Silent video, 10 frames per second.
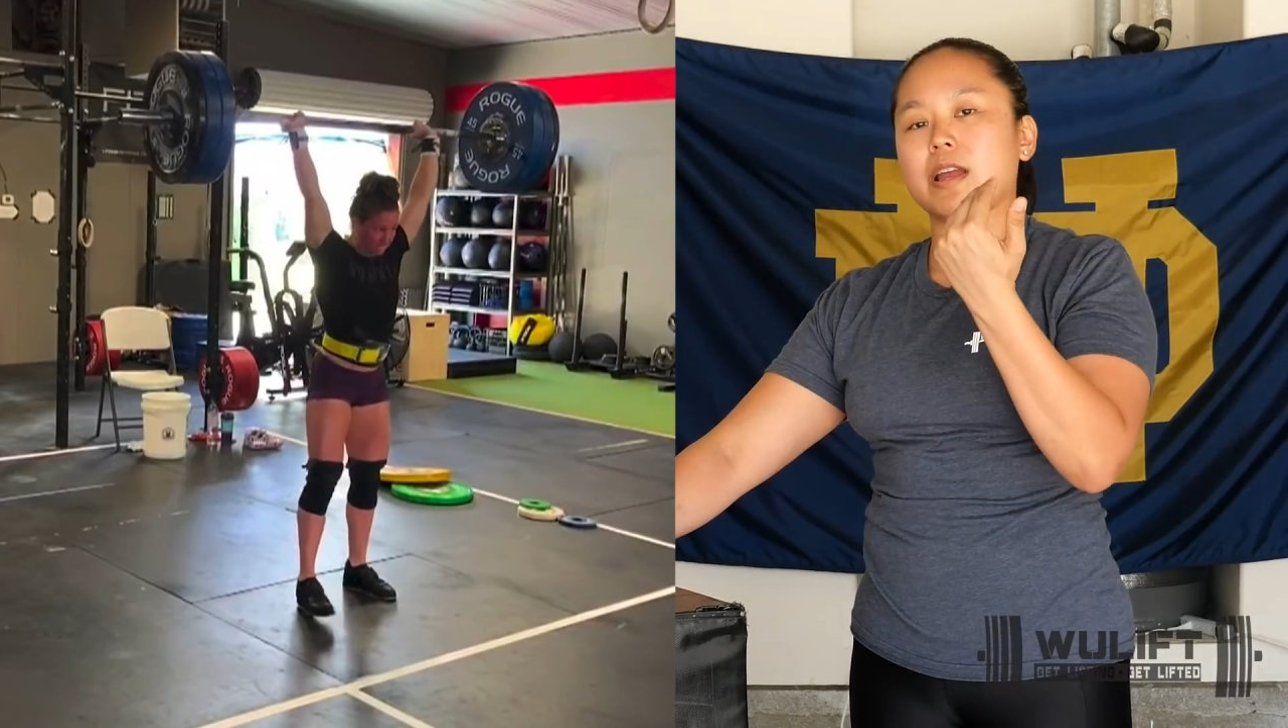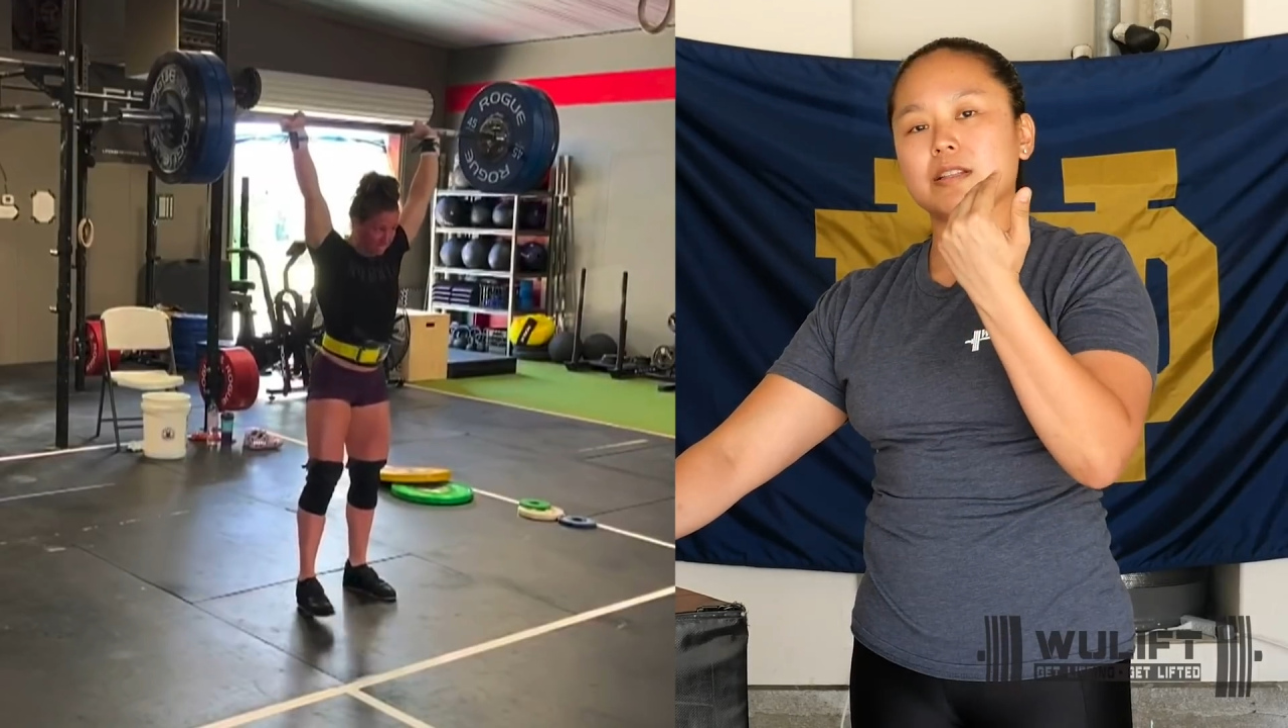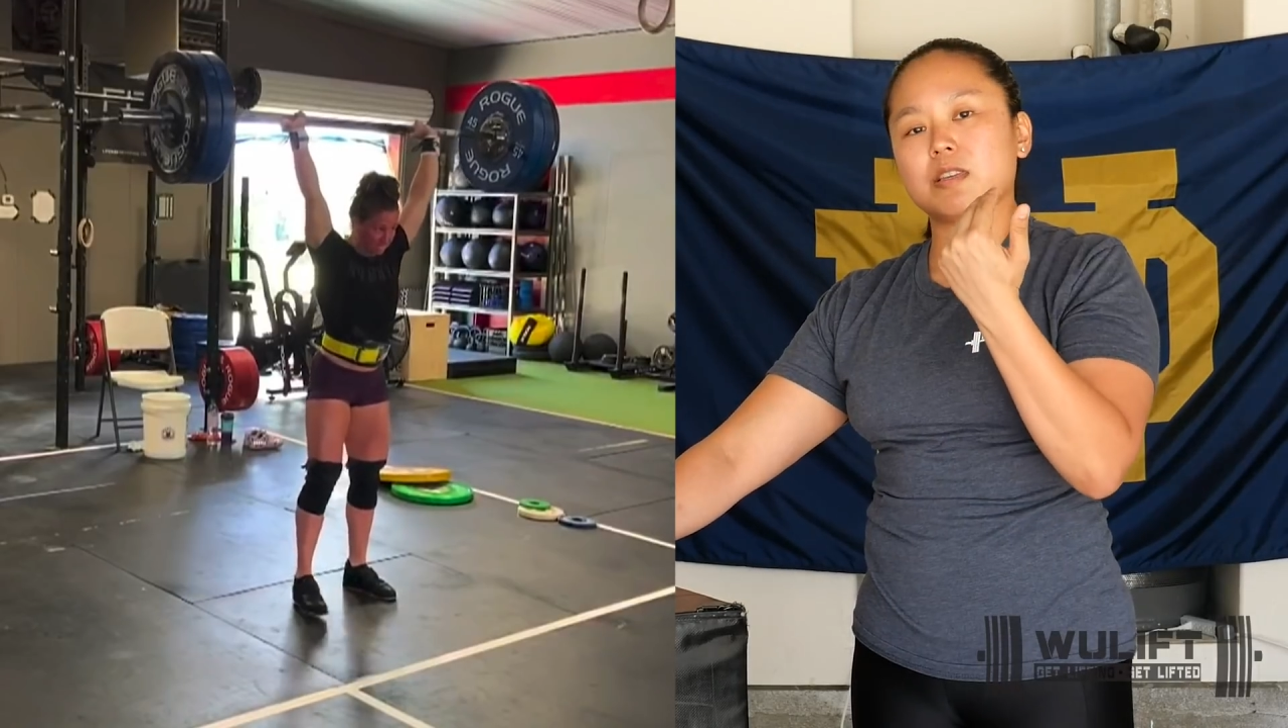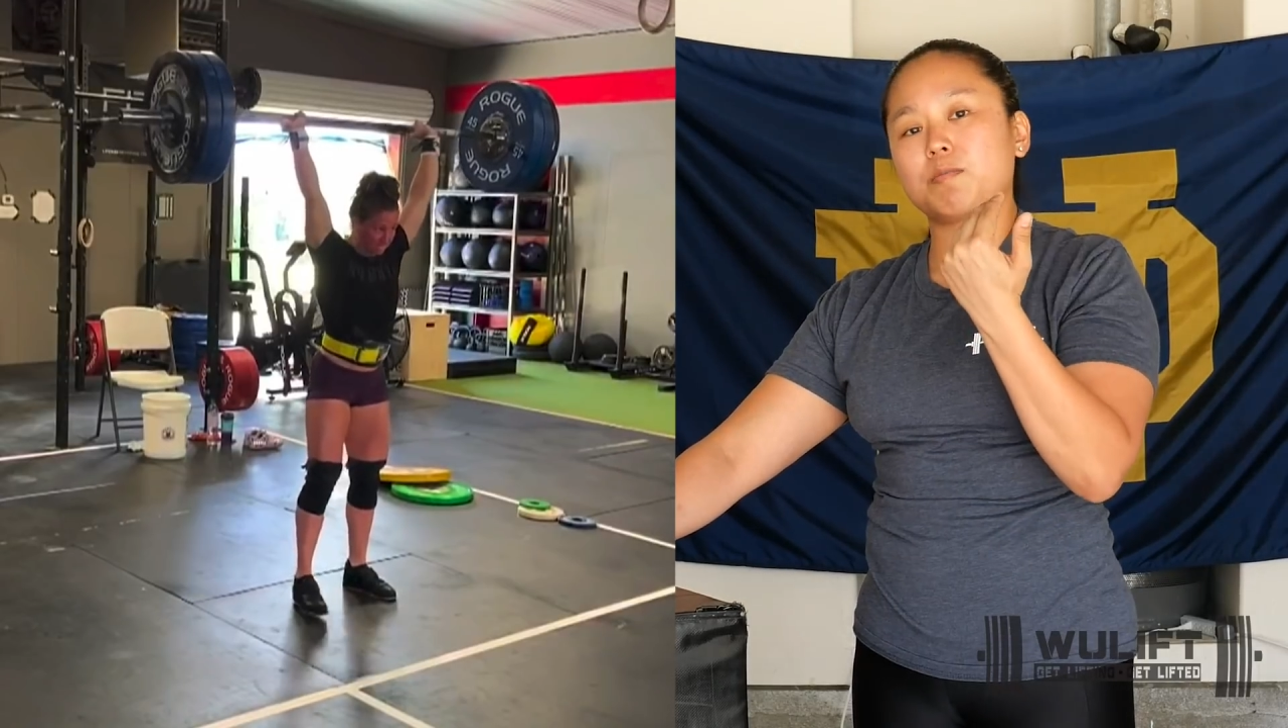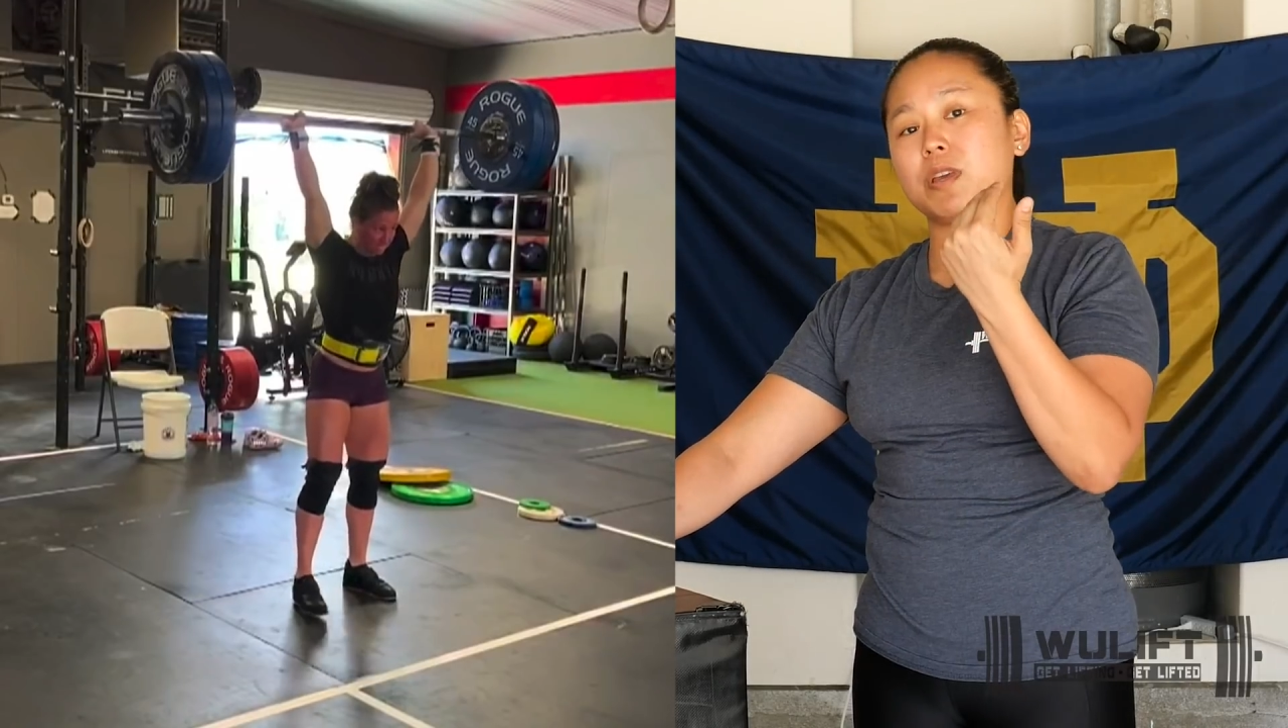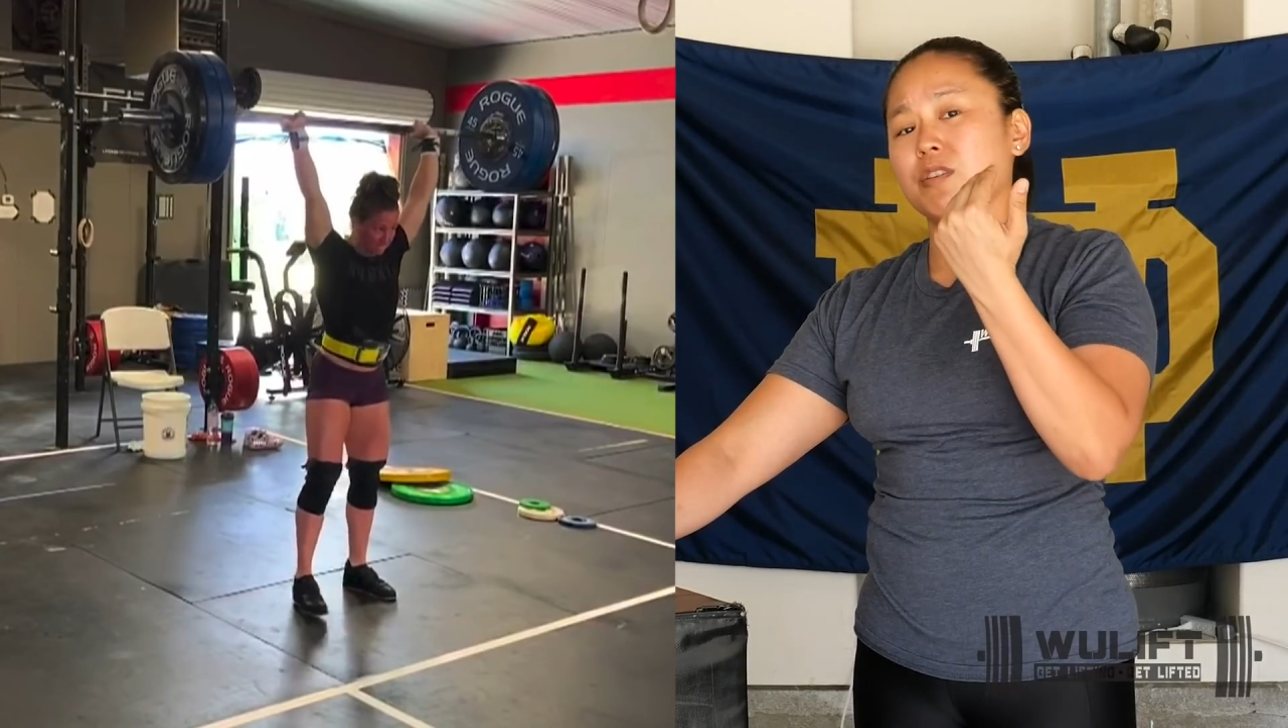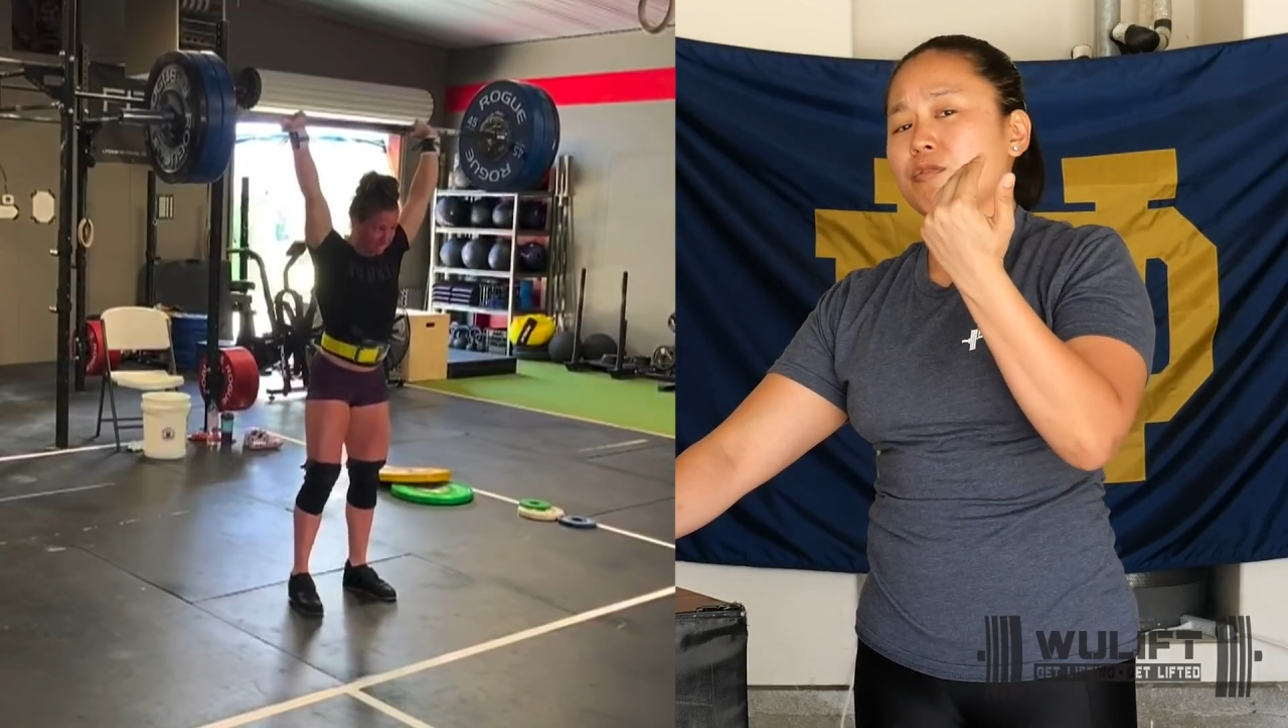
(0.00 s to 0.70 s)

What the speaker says: ends up being